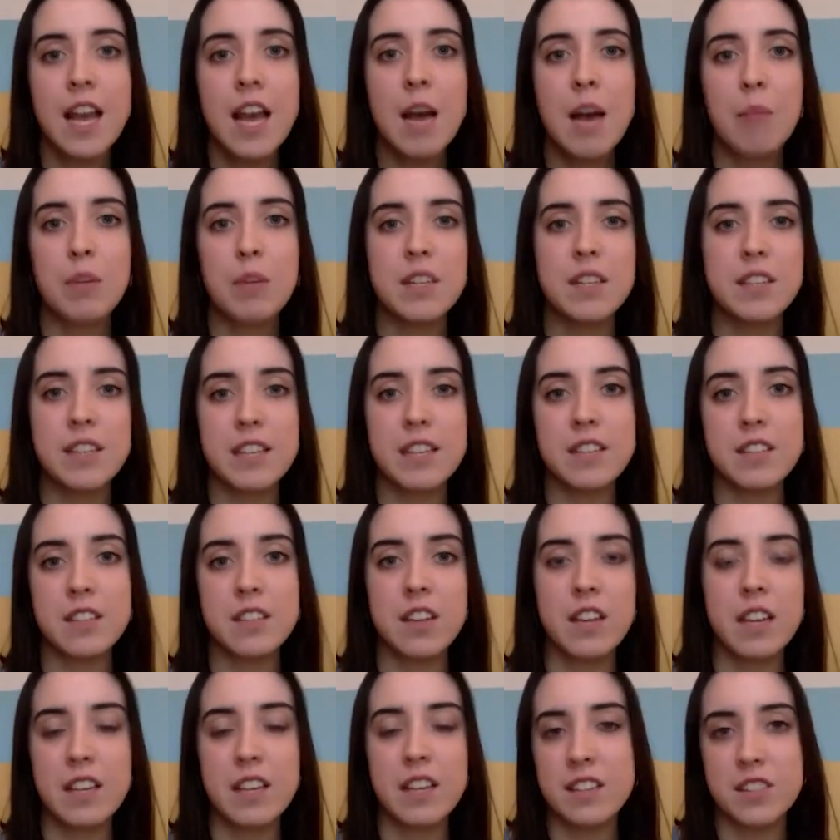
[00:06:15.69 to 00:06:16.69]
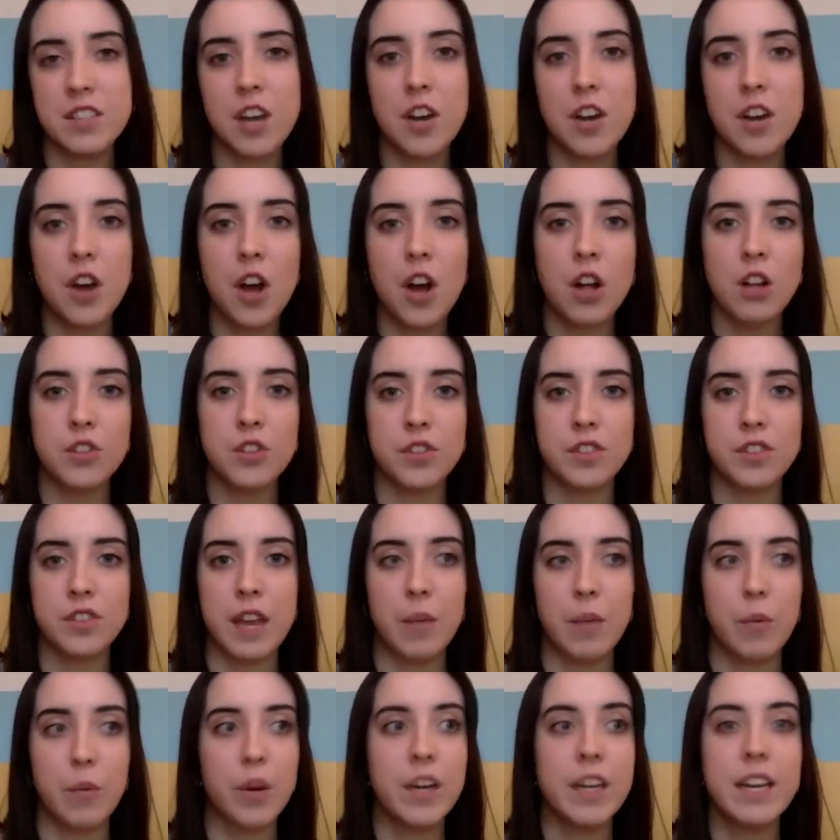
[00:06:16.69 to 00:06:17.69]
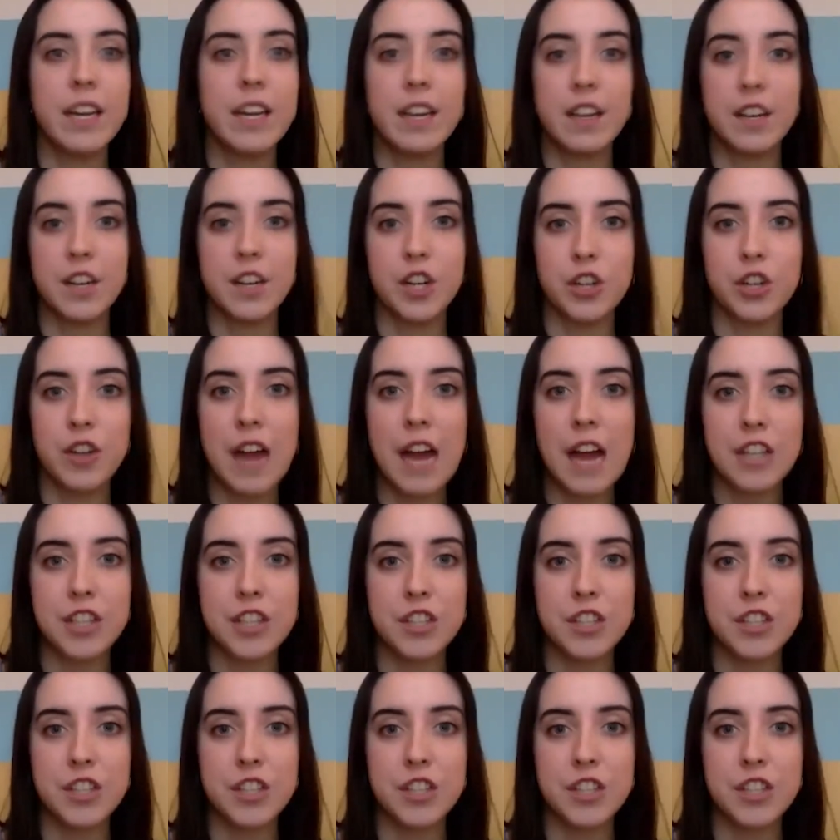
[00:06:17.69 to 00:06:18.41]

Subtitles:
But it's not all just, say, working in a creche.